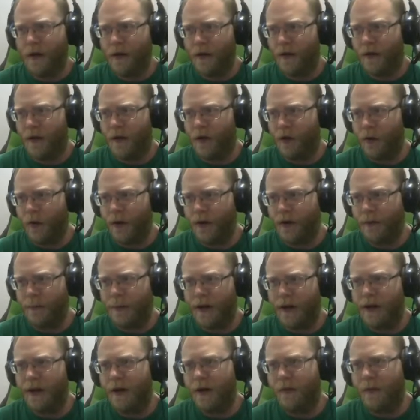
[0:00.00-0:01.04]
They're going to
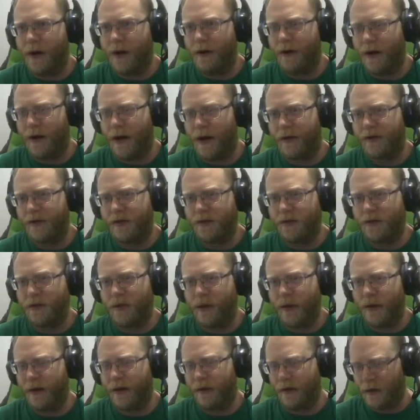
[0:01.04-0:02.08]
be around an
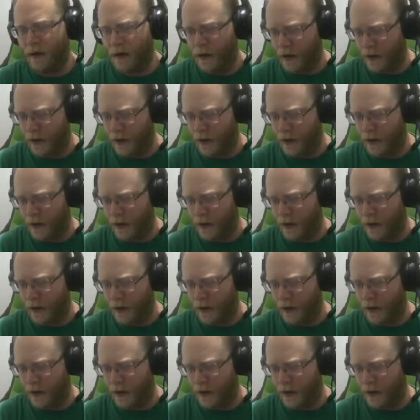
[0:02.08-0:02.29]
asteroid.